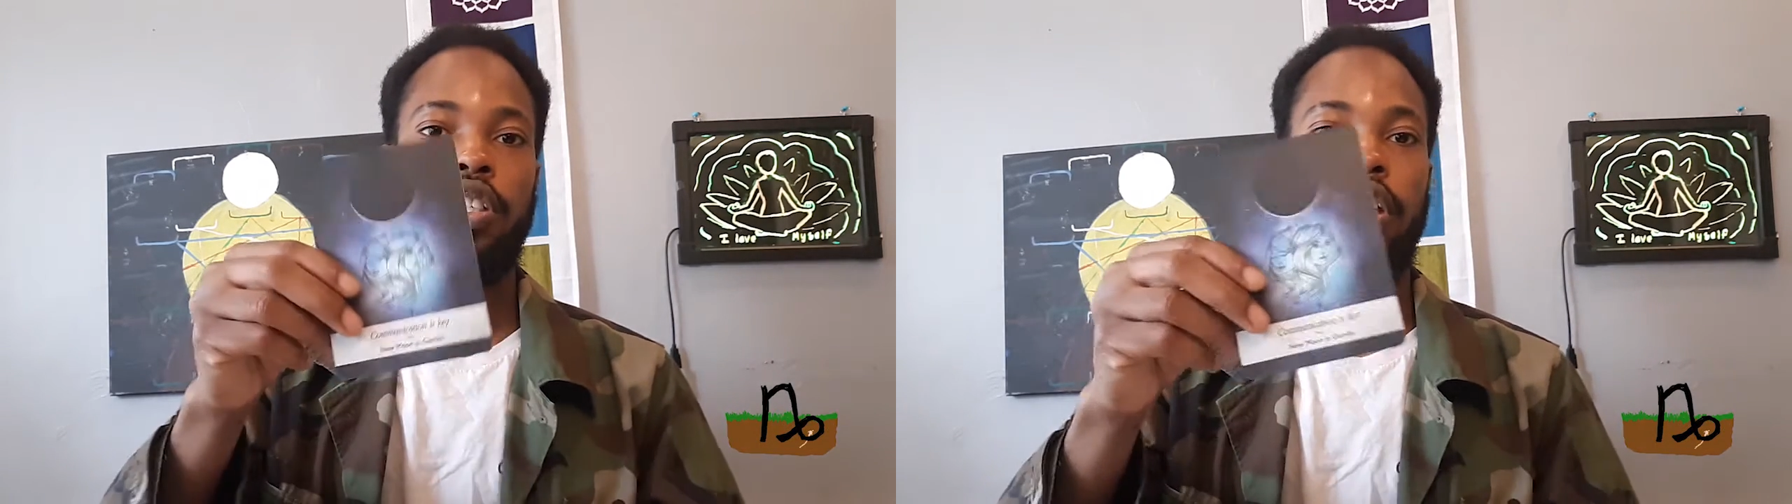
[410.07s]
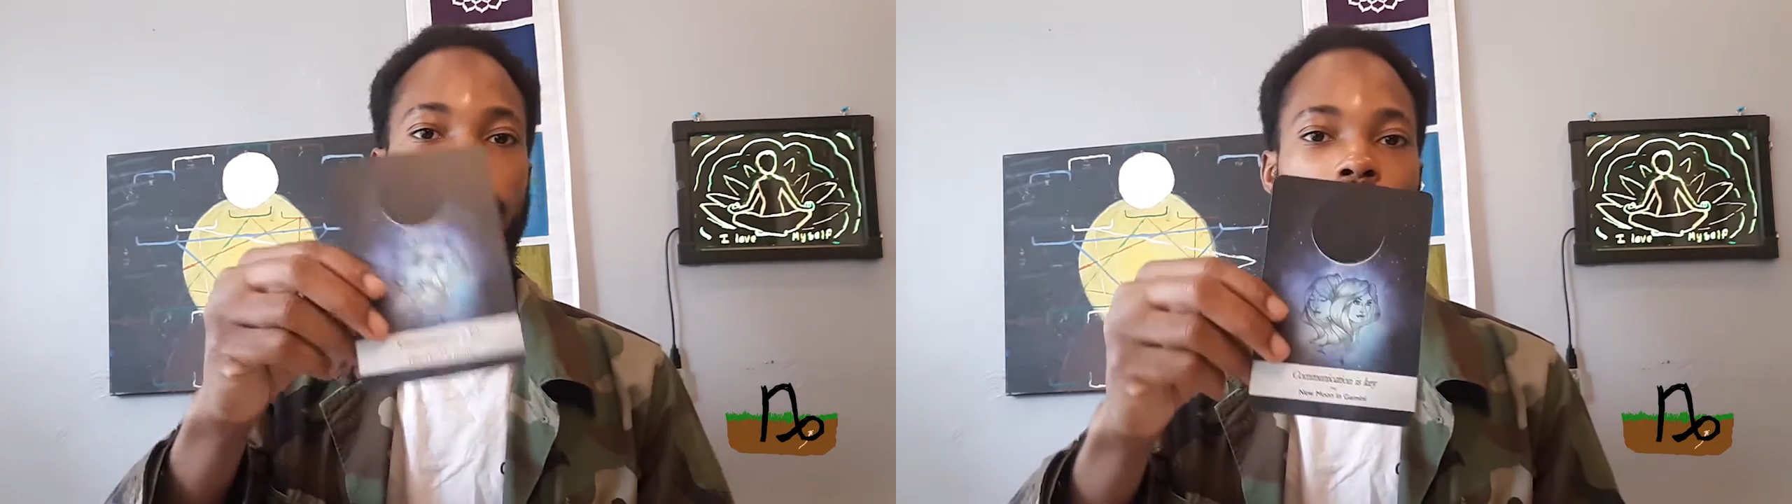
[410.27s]

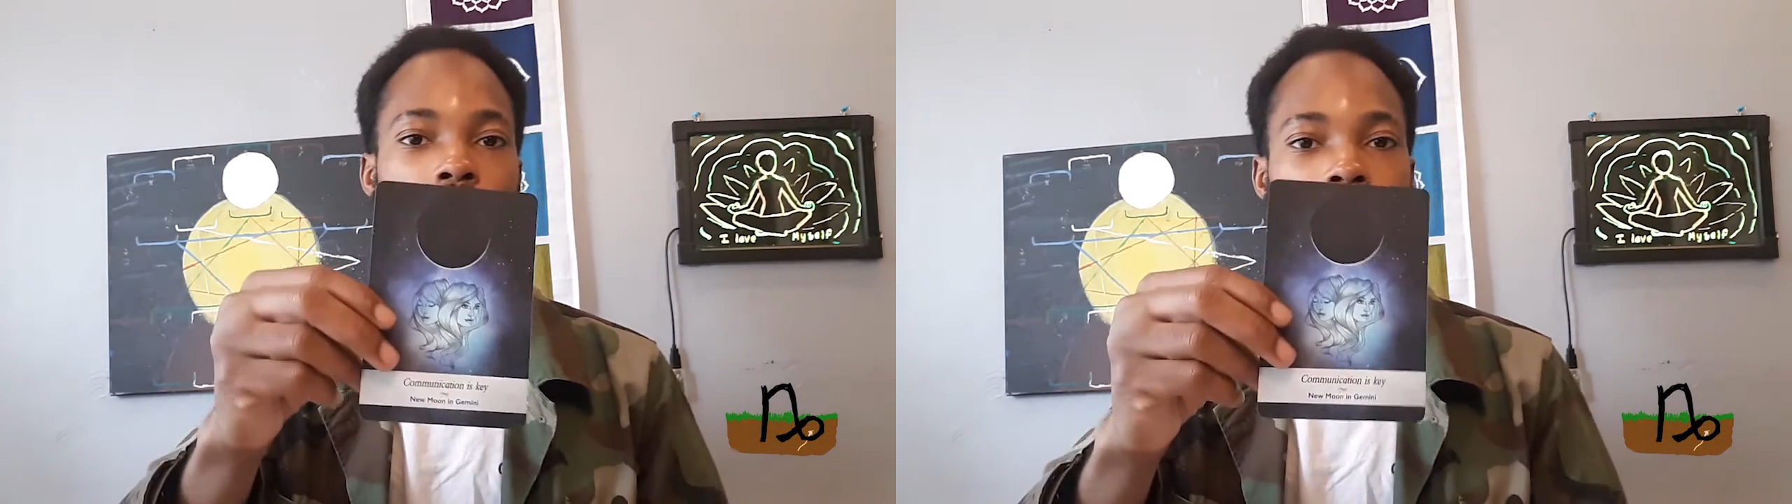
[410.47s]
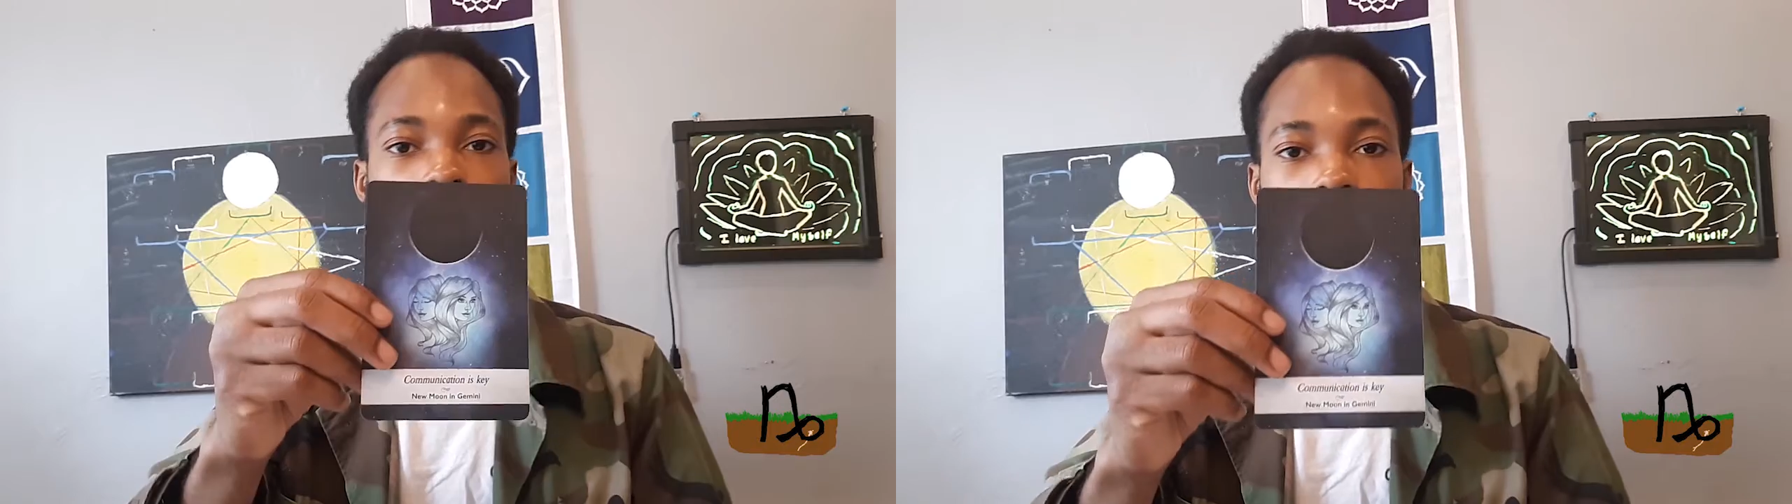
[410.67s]
like
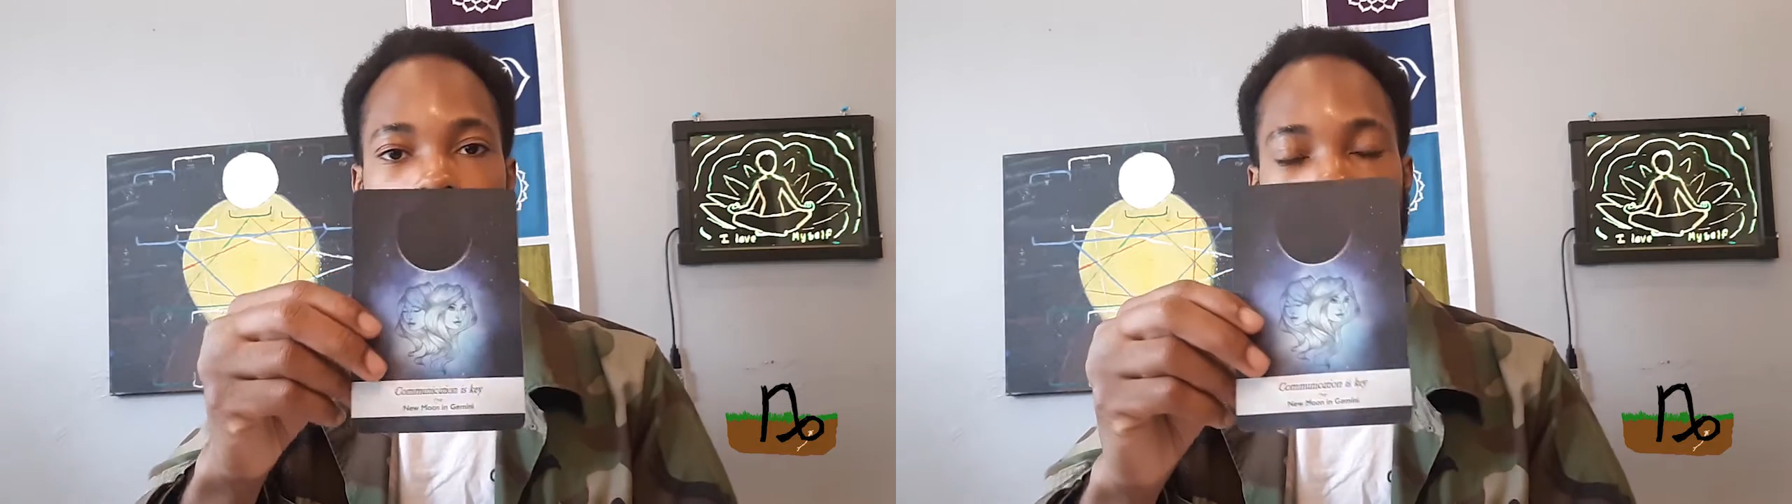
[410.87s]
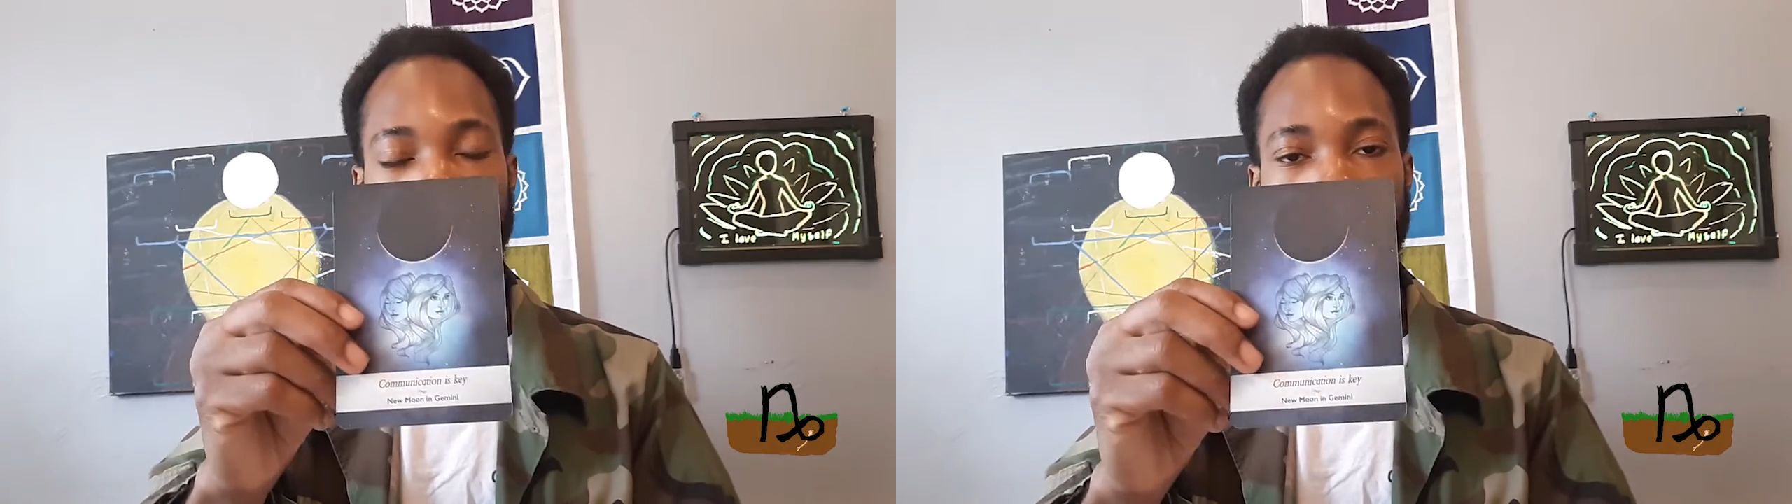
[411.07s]
asked someone
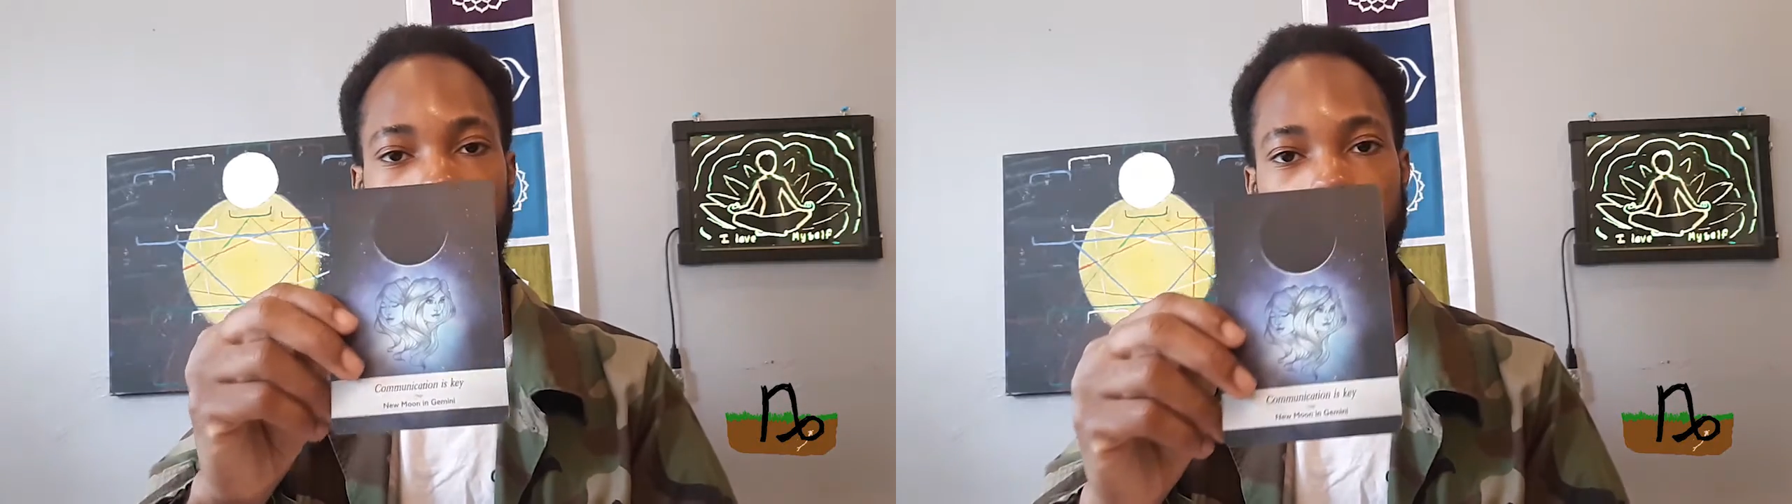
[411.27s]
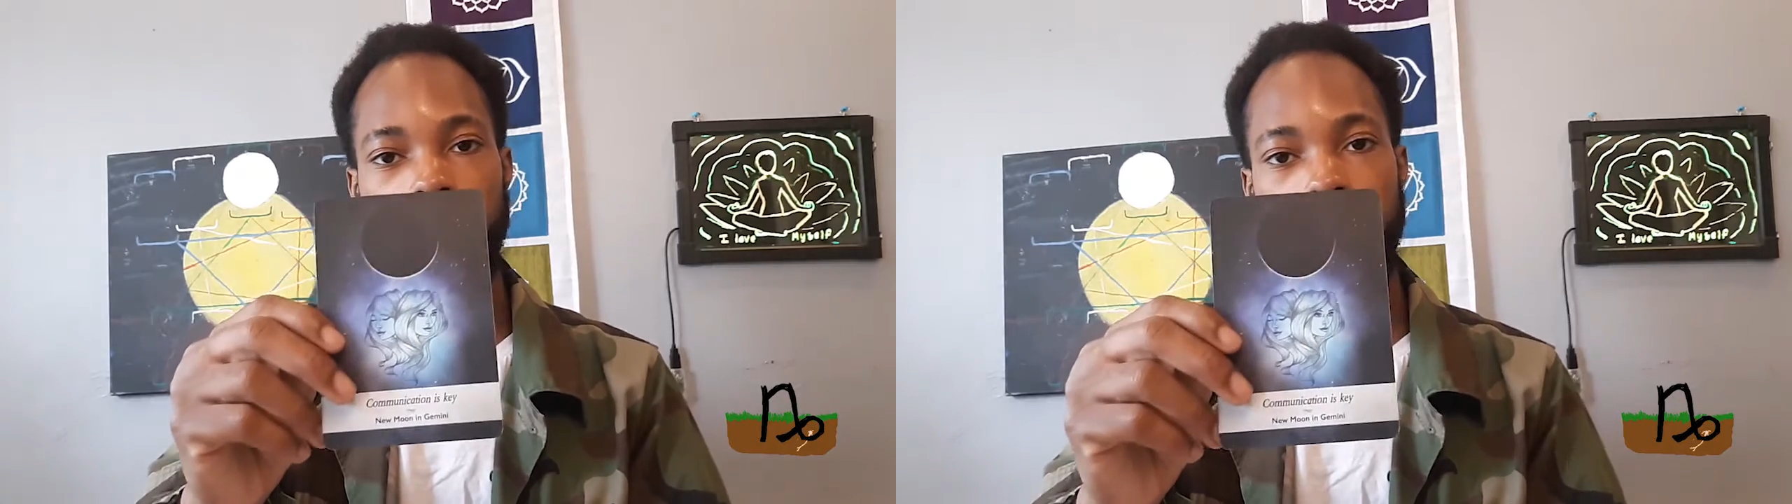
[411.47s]
out on a
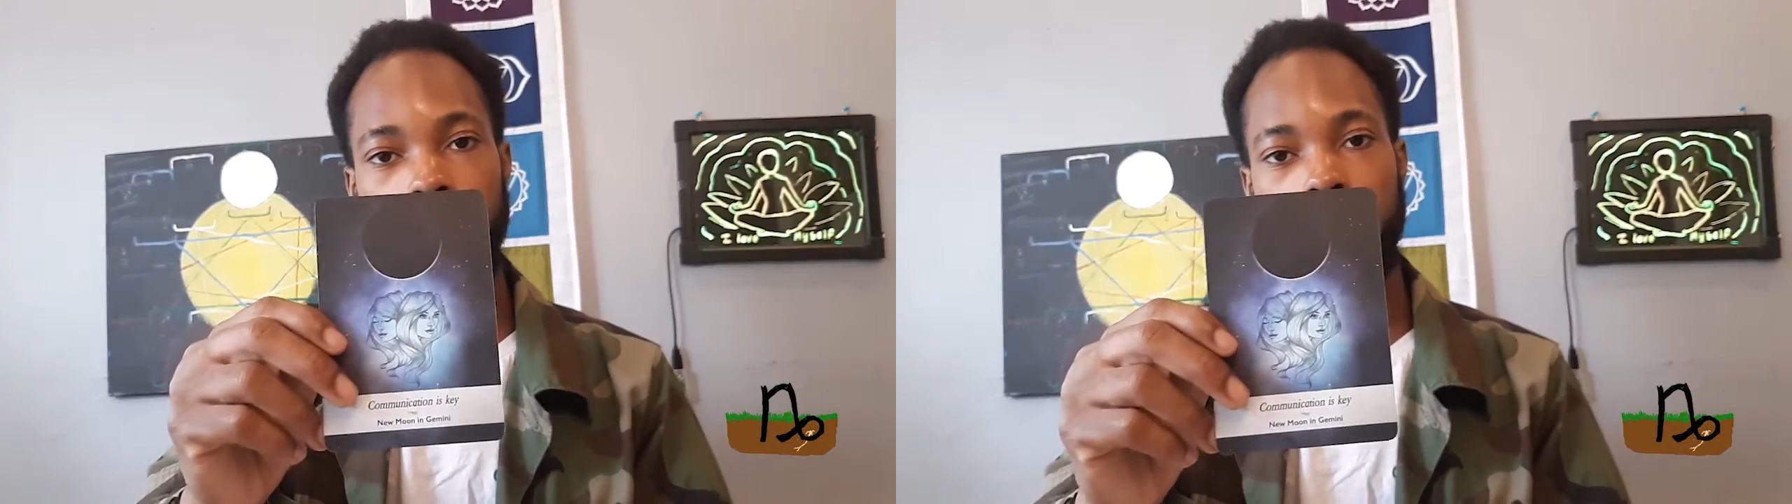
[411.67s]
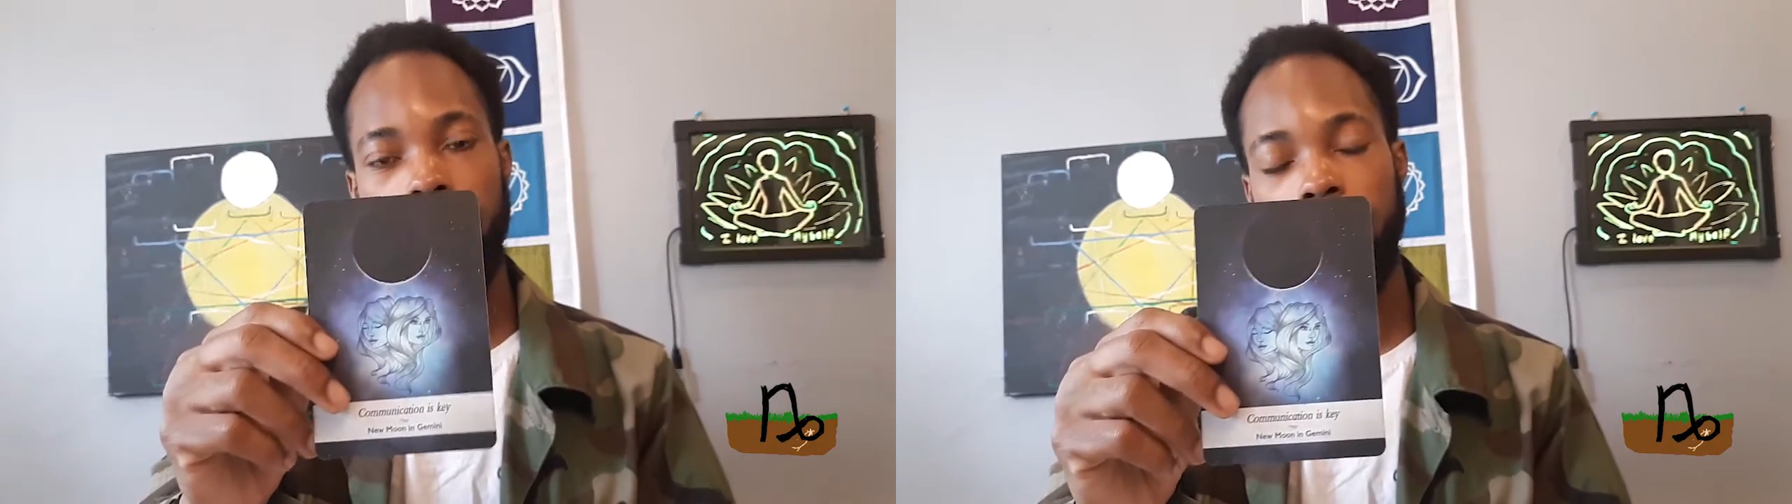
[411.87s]
date or